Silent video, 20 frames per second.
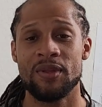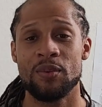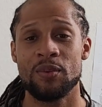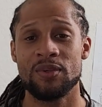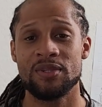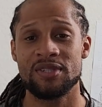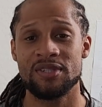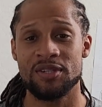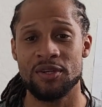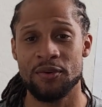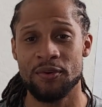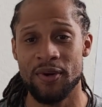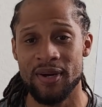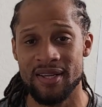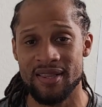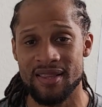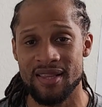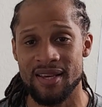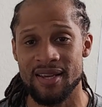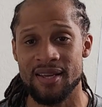which is a
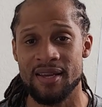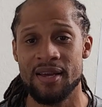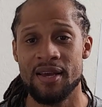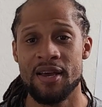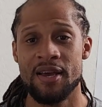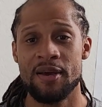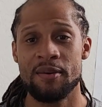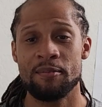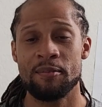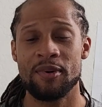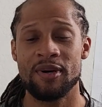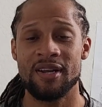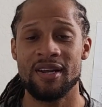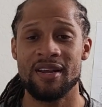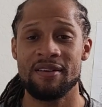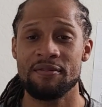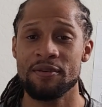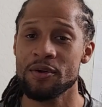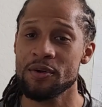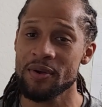great thing. But
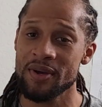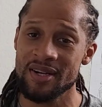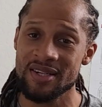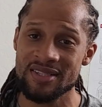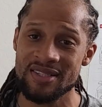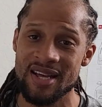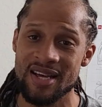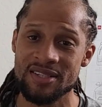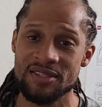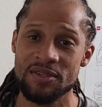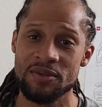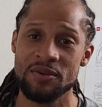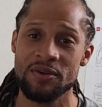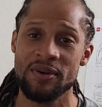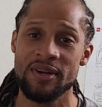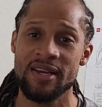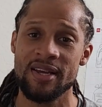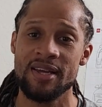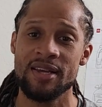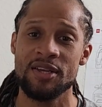if your credit is not so
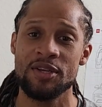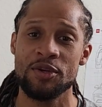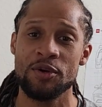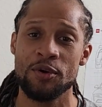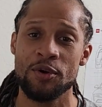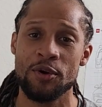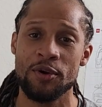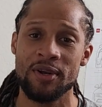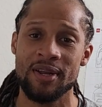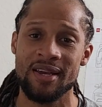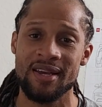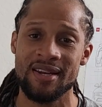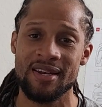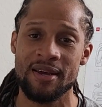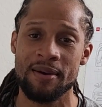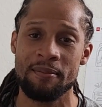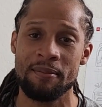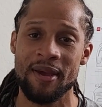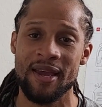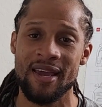great, you're going to end
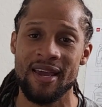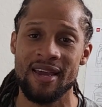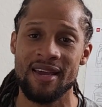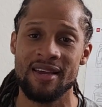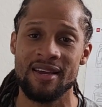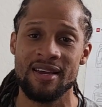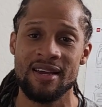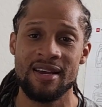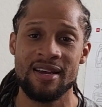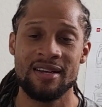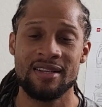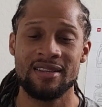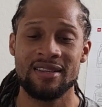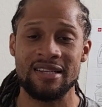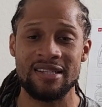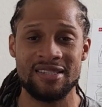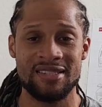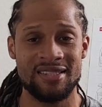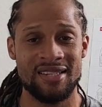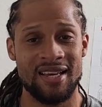up paying,
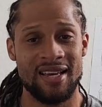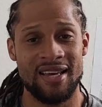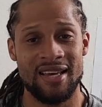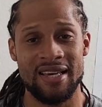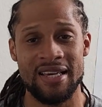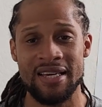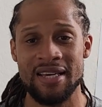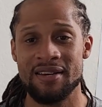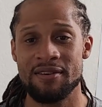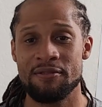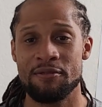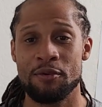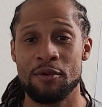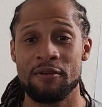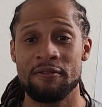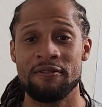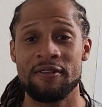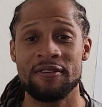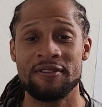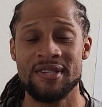let's say for
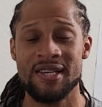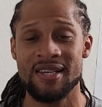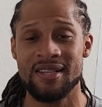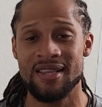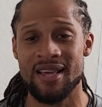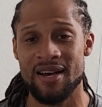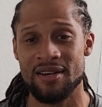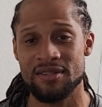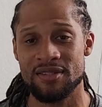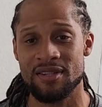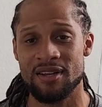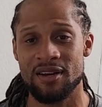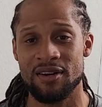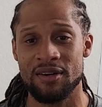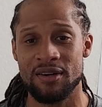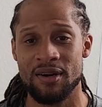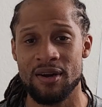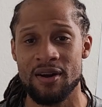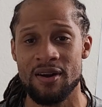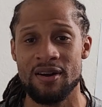a
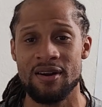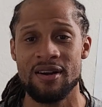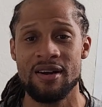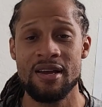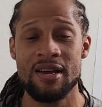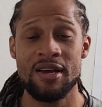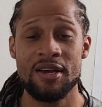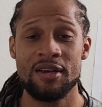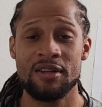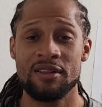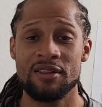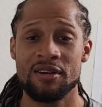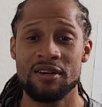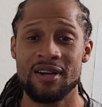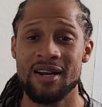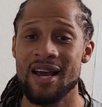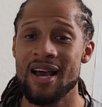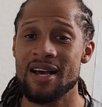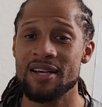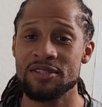$15,000 car, they're
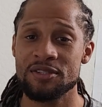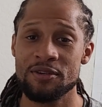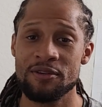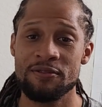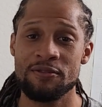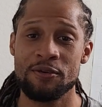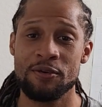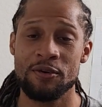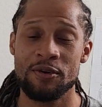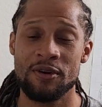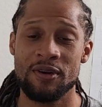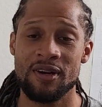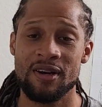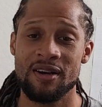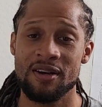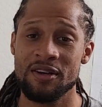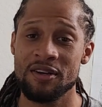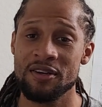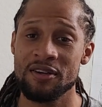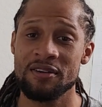going to ask you for
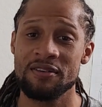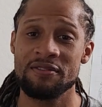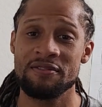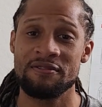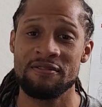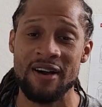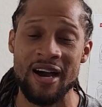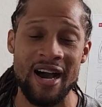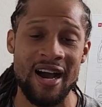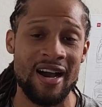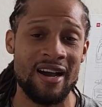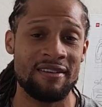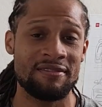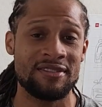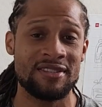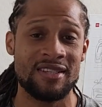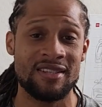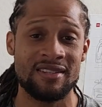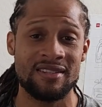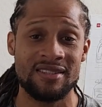a good
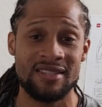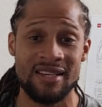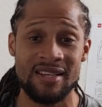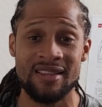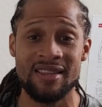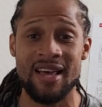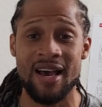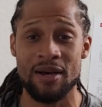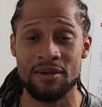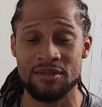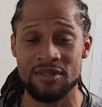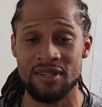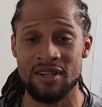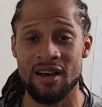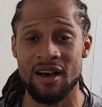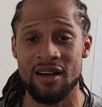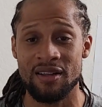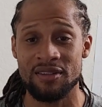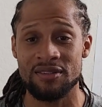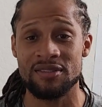$5,000 to
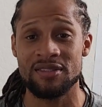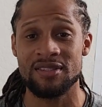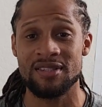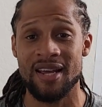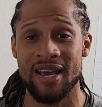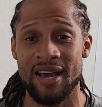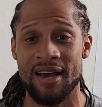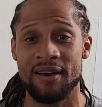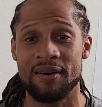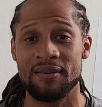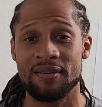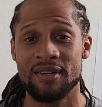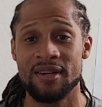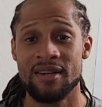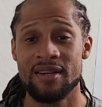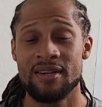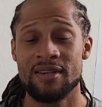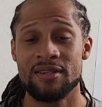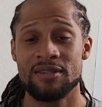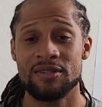$10,000 down.
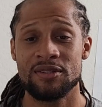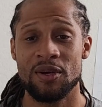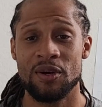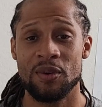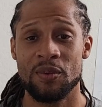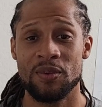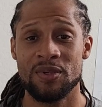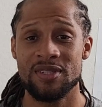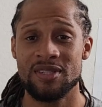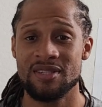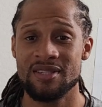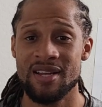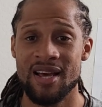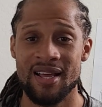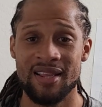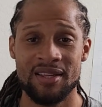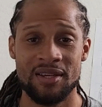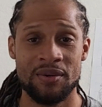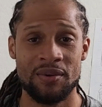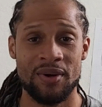So, which is
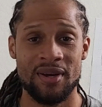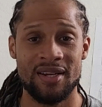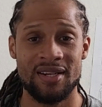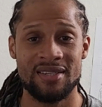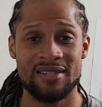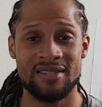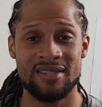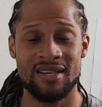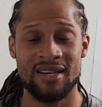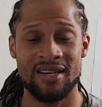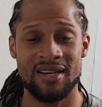not the greatest